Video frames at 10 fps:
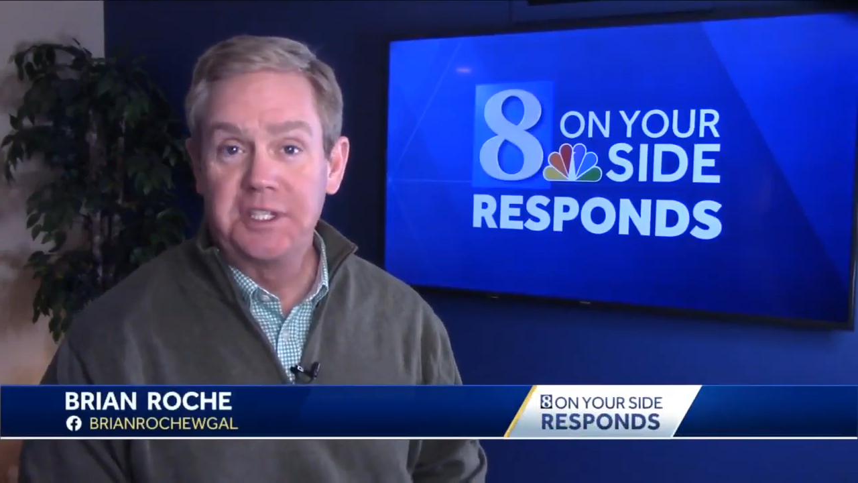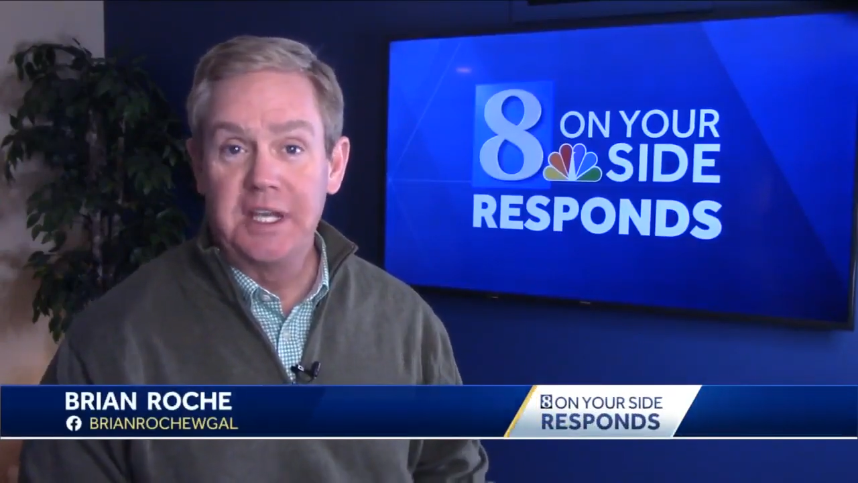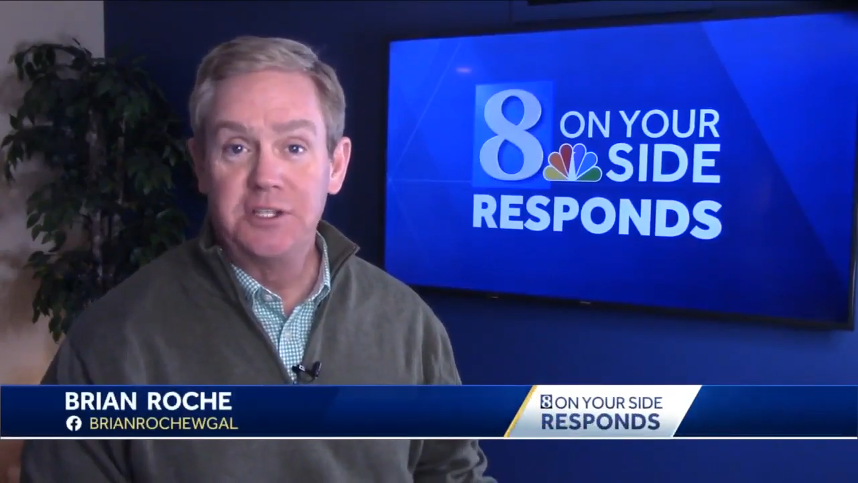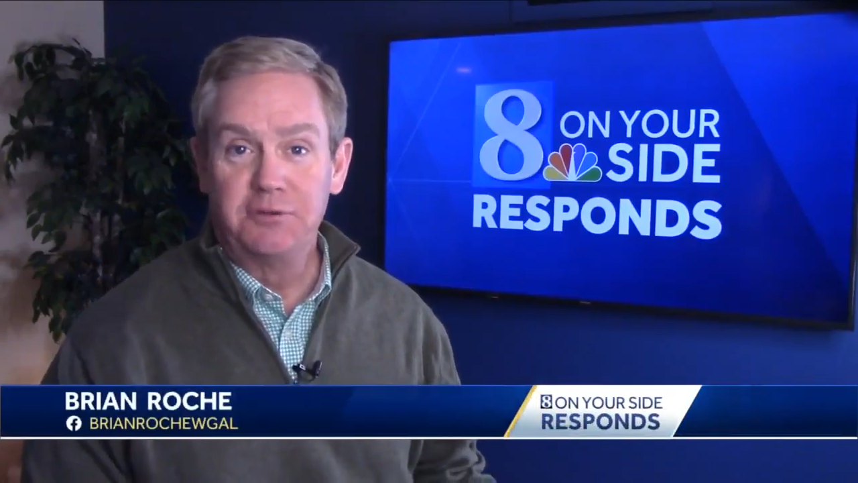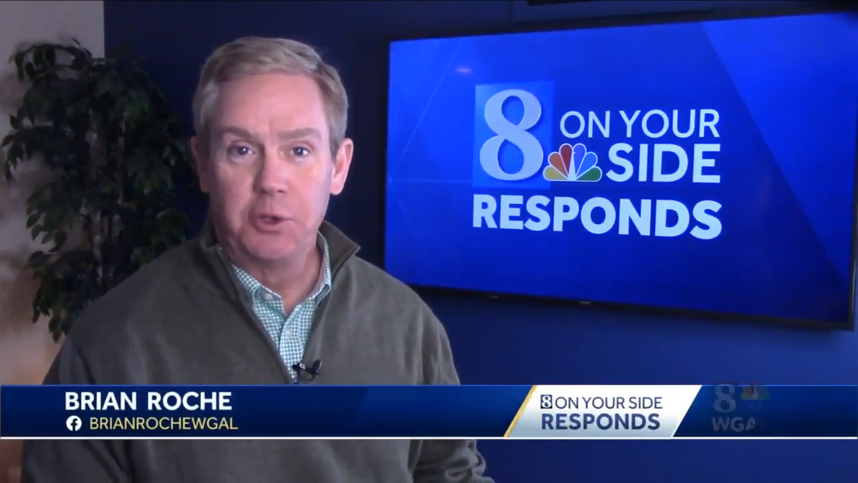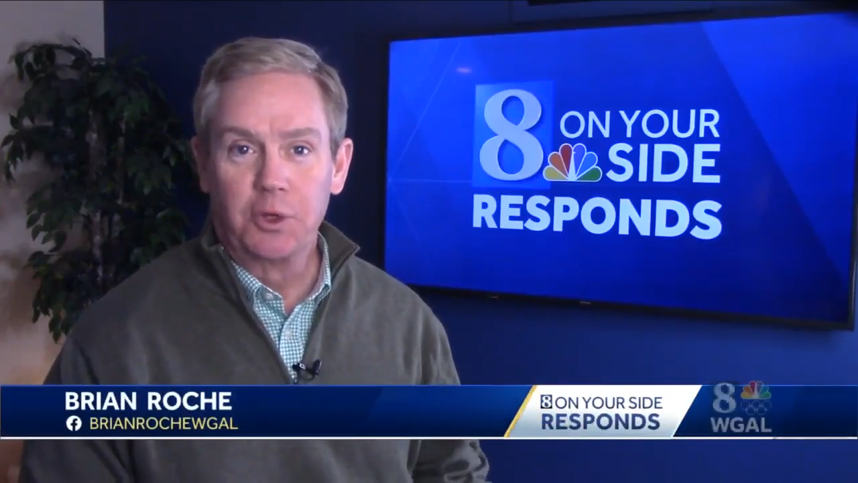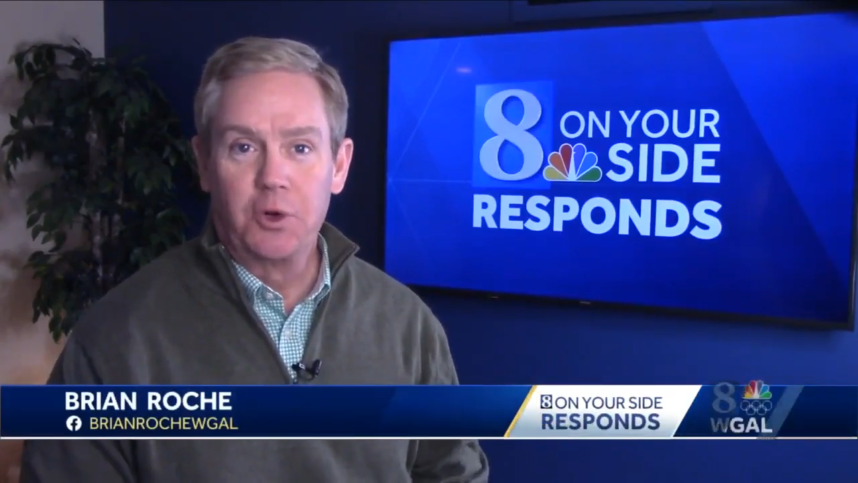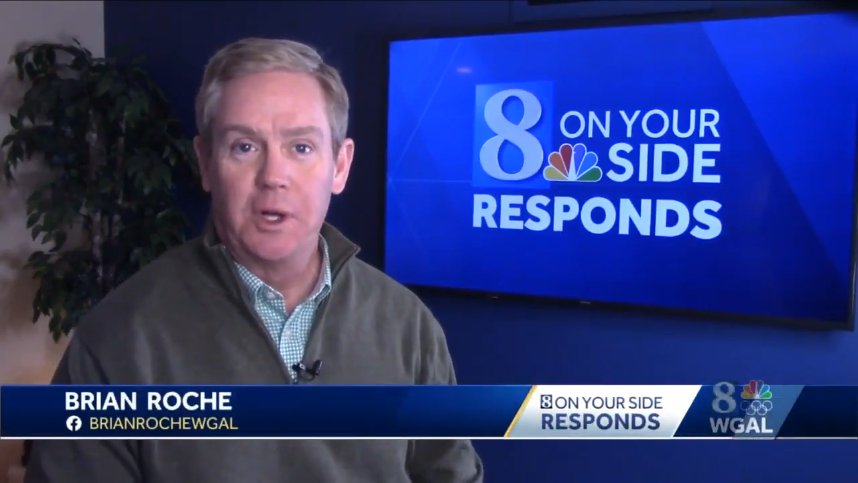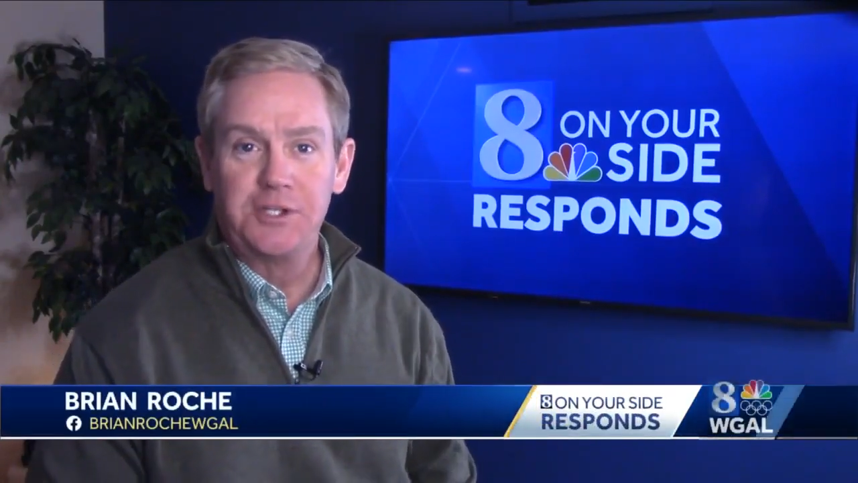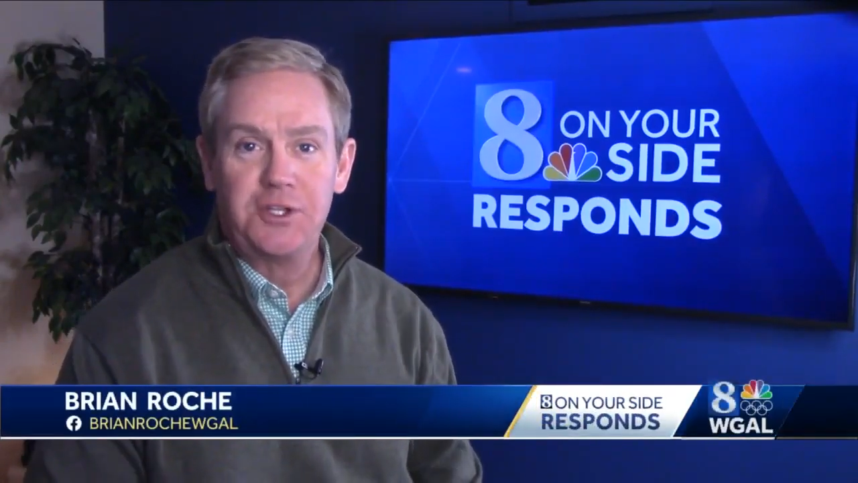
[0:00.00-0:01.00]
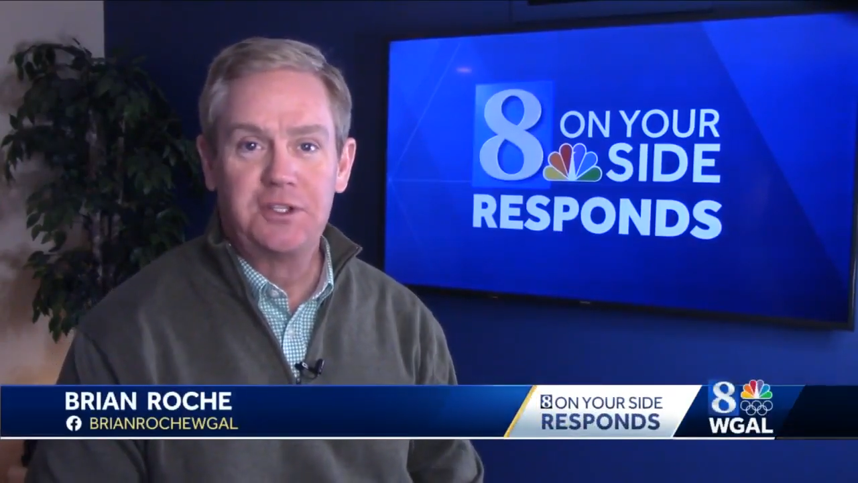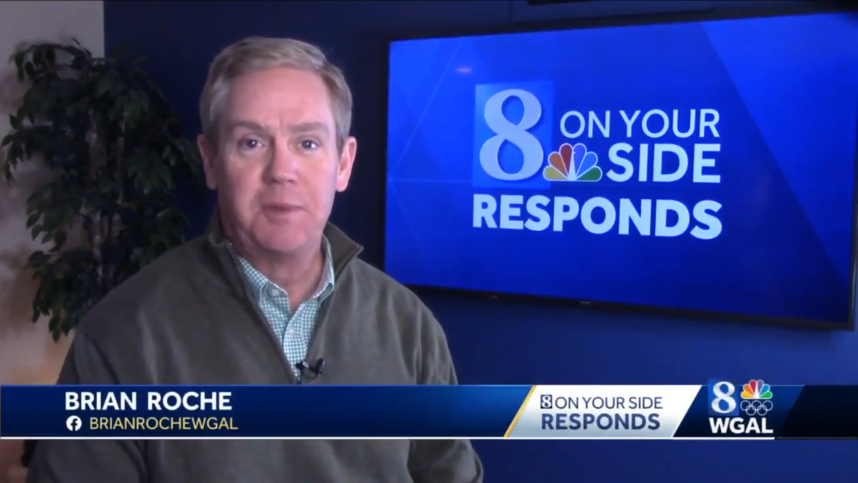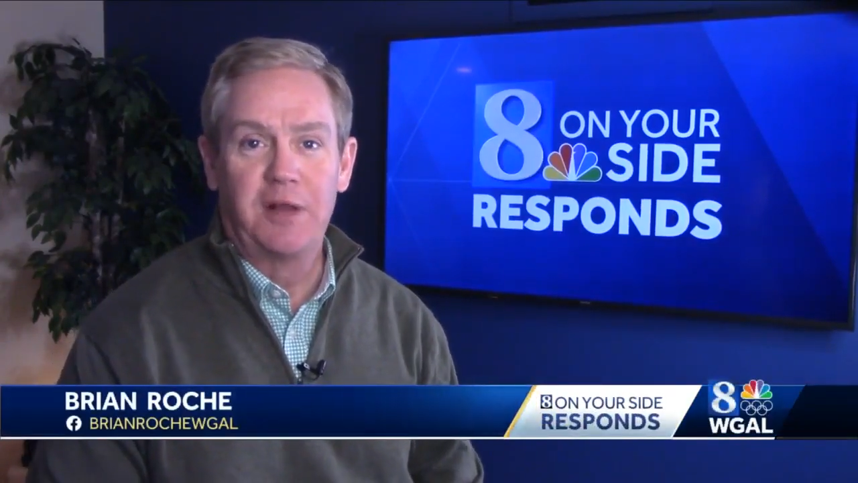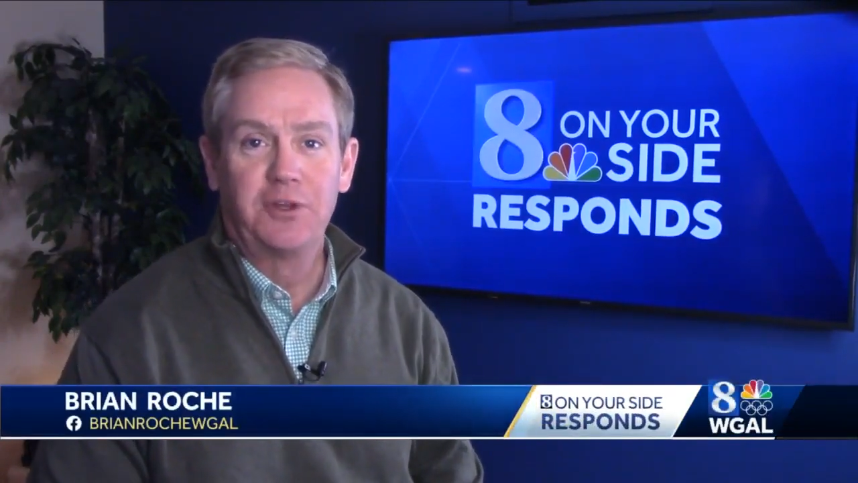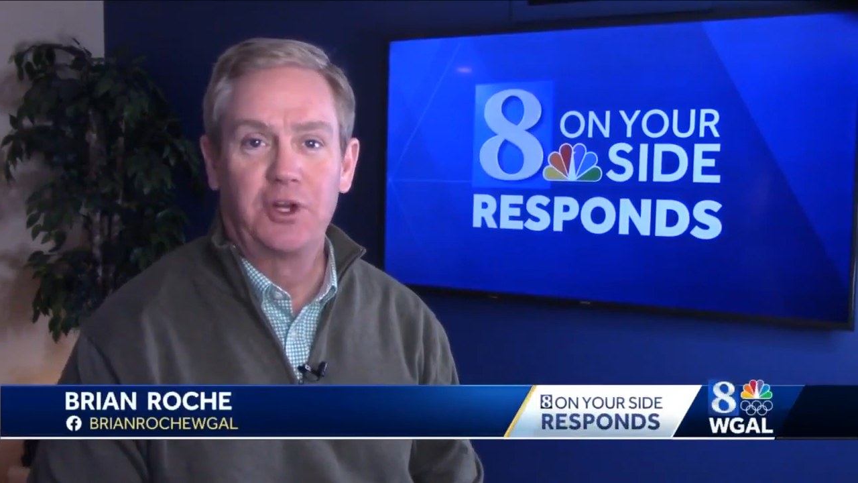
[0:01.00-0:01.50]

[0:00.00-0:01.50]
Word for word: again to viewer questions about the